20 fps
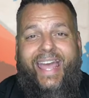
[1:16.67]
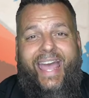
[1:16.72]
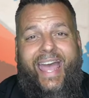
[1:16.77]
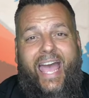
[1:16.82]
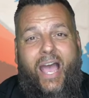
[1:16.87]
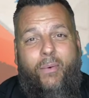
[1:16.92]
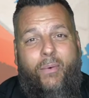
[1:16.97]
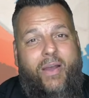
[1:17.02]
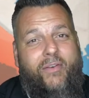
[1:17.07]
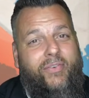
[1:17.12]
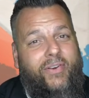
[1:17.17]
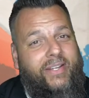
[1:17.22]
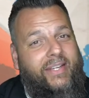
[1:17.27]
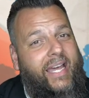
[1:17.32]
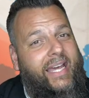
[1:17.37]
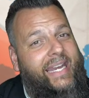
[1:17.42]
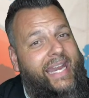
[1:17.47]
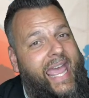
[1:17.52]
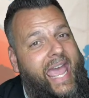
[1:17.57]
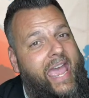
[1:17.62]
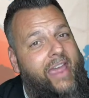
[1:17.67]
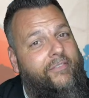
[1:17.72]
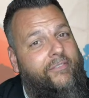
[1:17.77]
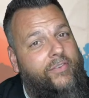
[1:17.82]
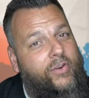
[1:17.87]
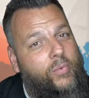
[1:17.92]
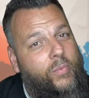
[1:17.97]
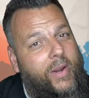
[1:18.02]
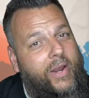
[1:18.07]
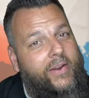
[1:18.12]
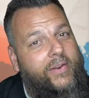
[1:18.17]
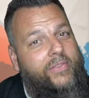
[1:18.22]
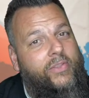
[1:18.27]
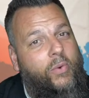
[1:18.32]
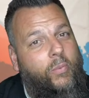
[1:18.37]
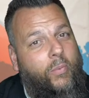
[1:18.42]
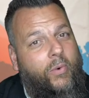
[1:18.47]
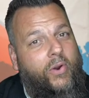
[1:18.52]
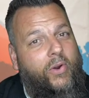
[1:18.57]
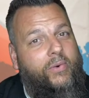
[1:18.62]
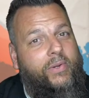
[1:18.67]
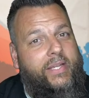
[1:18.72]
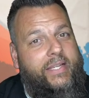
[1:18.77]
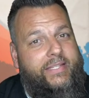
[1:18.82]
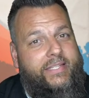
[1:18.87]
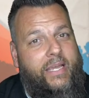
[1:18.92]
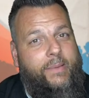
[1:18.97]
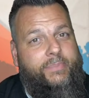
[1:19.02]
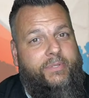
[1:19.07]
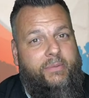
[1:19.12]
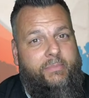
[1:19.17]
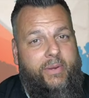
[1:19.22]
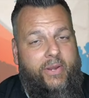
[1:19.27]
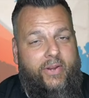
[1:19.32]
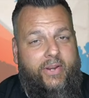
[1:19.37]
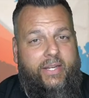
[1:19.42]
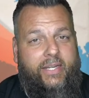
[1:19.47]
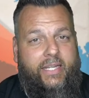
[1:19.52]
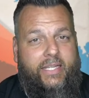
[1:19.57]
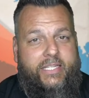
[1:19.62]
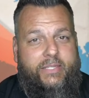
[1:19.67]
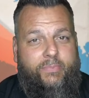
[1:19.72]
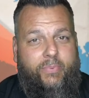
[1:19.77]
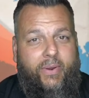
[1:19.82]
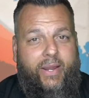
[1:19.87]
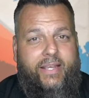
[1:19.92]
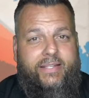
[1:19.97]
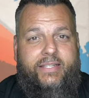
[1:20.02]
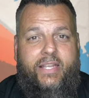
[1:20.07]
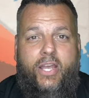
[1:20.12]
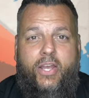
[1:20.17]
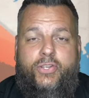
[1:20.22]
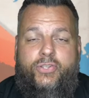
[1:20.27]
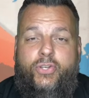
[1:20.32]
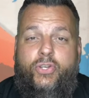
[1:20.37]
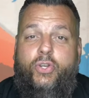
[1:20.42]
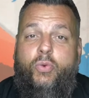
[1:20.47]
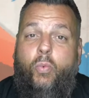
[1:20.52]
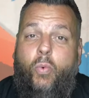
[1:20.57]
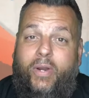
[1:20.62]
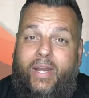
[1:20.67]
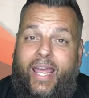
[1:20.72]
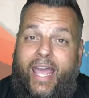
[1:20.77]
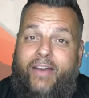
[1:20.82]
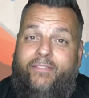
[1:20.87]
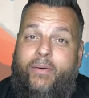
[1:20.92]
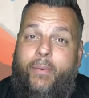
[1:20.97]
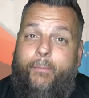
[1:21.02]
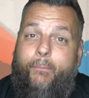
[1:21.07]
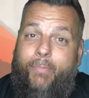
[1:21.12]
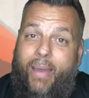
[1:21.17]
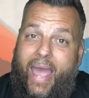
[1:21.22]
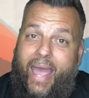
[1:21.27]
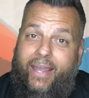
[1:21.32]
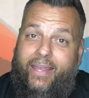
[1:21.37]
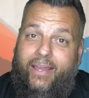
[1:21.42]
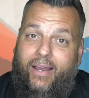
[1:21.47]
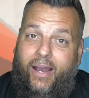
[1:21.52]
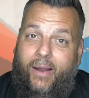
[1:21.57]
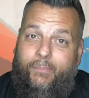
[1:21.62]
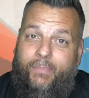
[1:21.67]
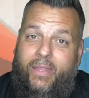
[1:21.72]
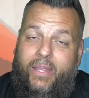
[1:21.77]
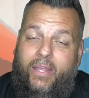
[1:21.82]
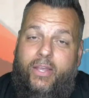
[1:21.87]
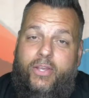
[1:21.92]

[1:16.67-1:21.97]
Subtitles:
However, not everywhere in the world accepts American Express, so you want to have a backup.